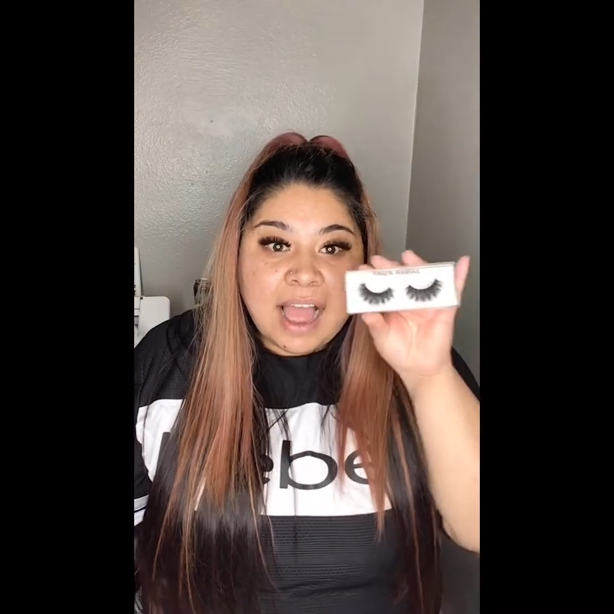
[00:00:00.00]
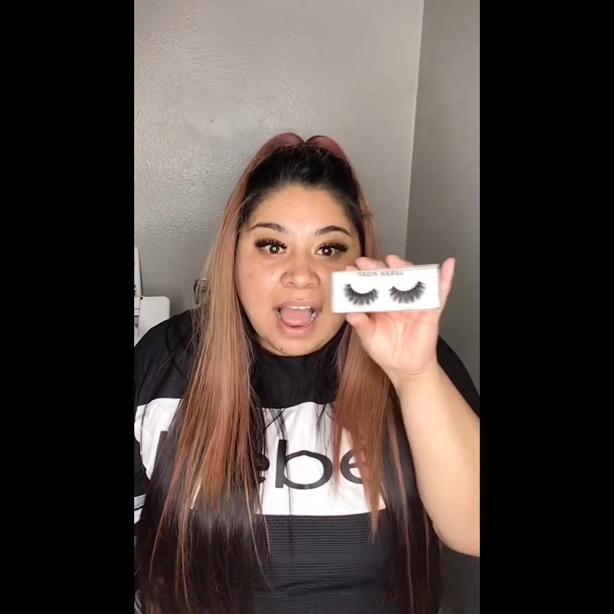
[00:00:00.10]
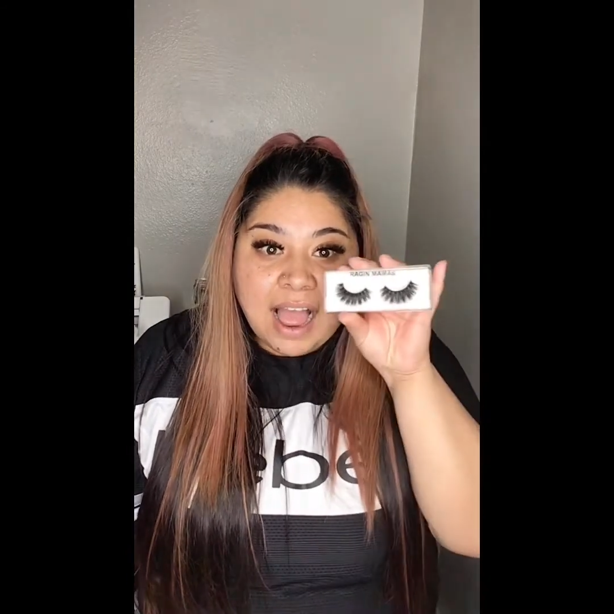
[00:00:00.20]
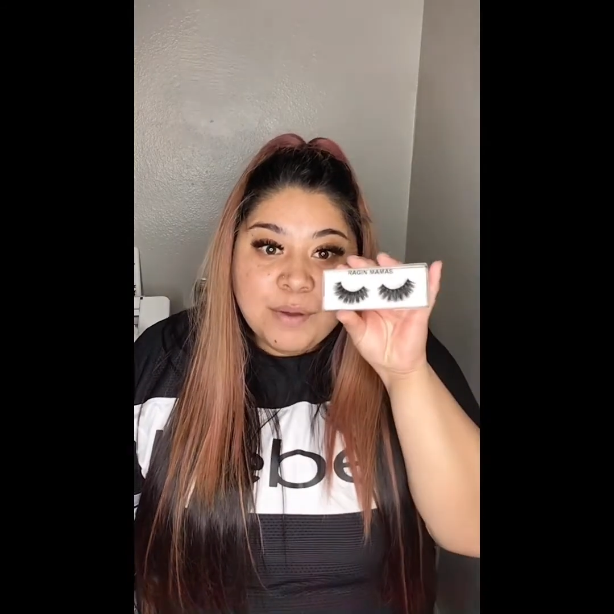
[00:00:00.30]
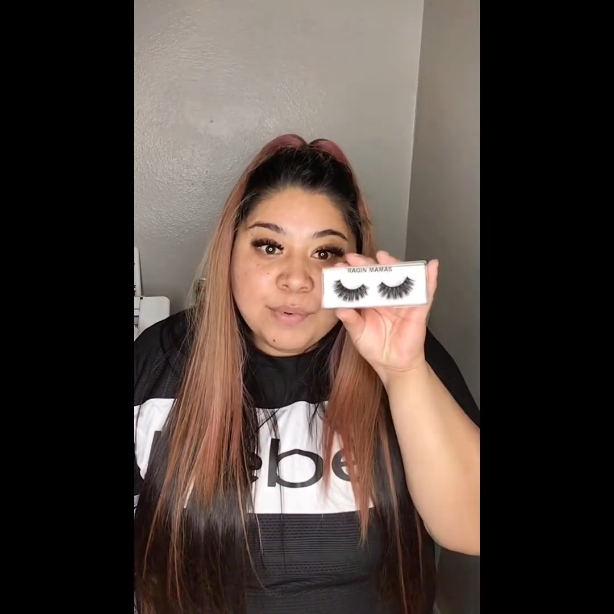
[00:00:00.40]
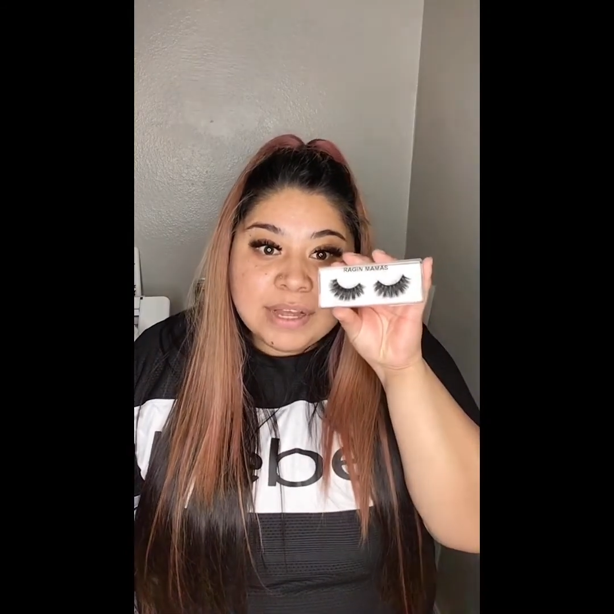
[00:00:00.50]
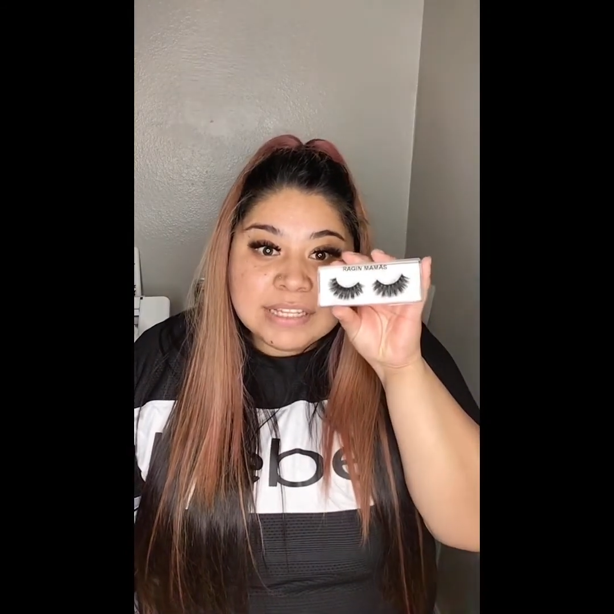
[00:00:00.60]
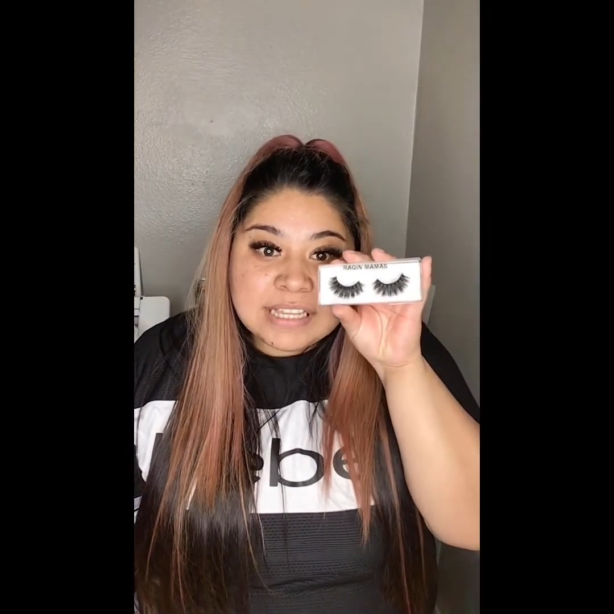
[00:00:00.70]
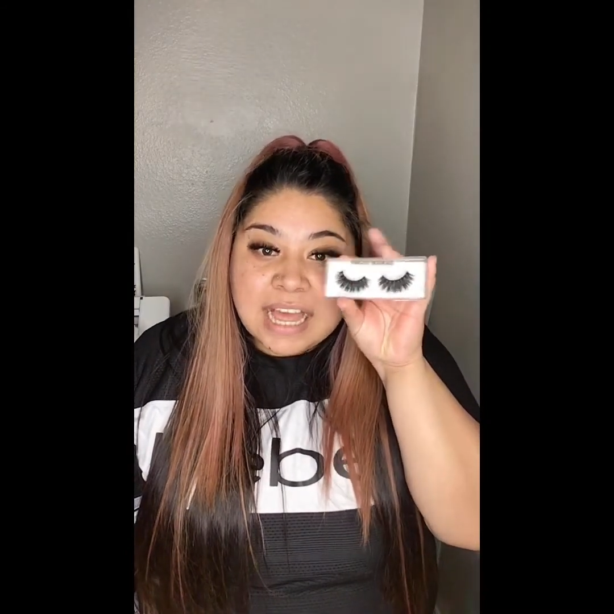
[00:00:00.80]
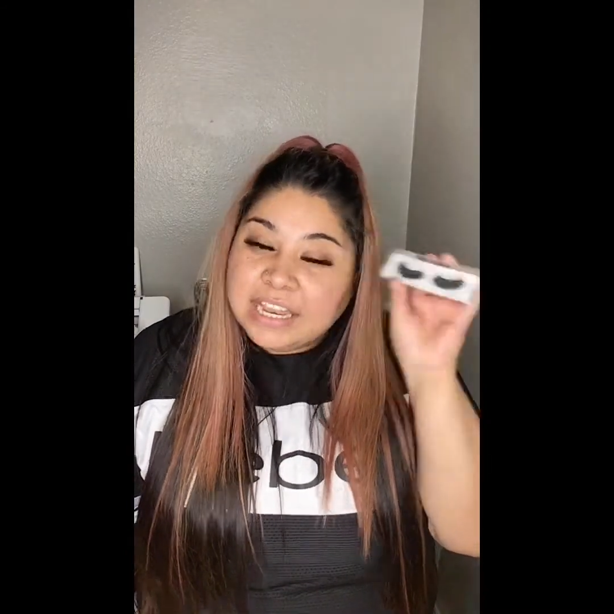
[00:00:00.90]
I was
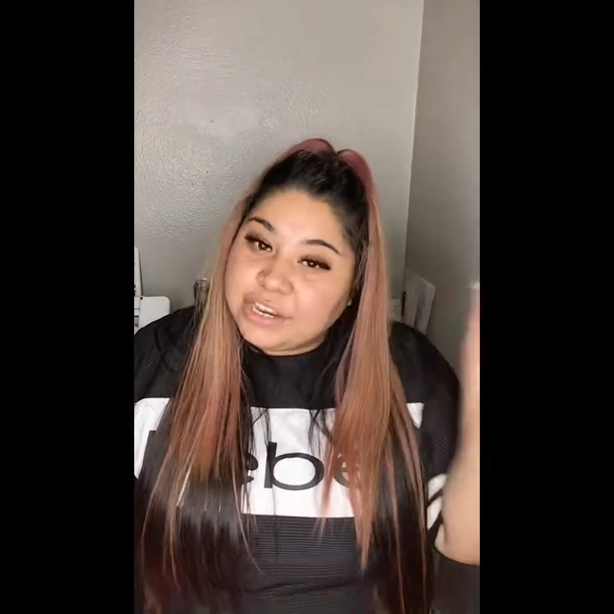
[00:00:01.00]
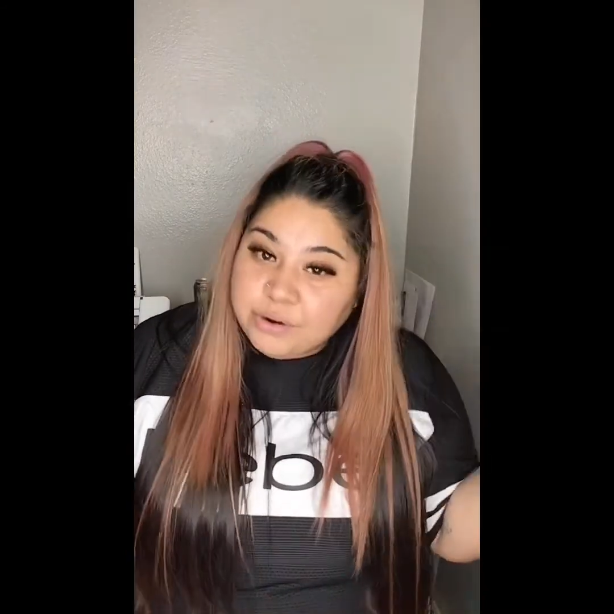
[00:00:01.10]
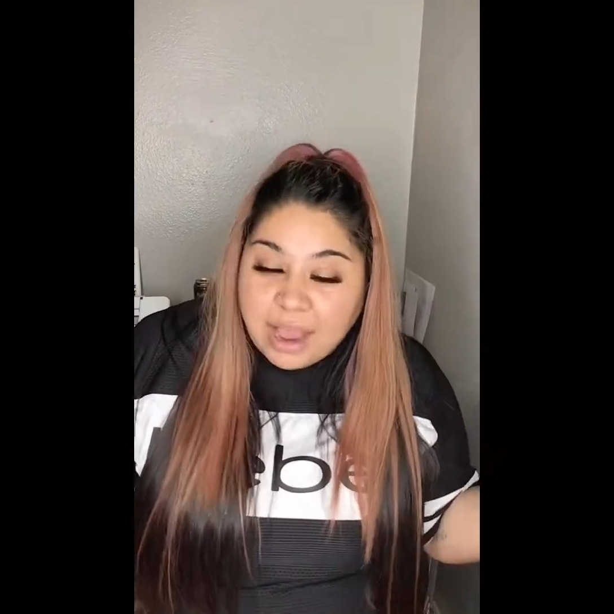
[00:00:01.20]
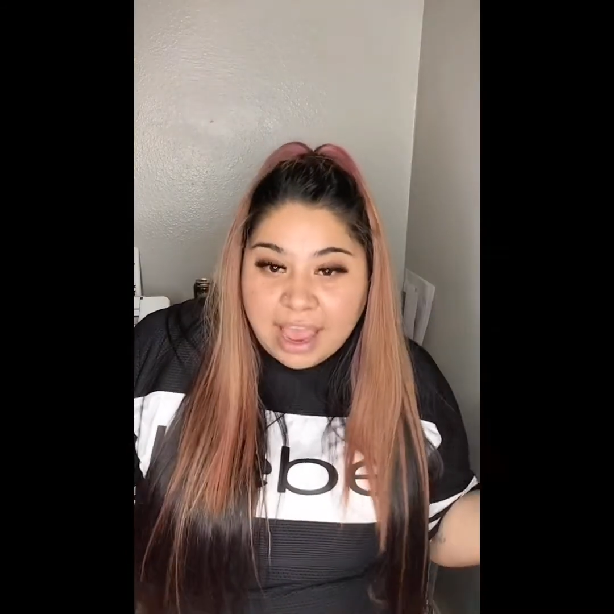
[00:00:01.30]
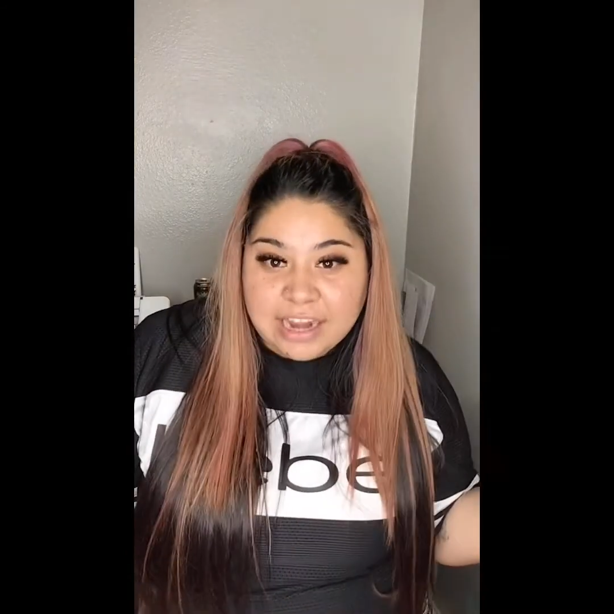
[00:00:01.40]
a little out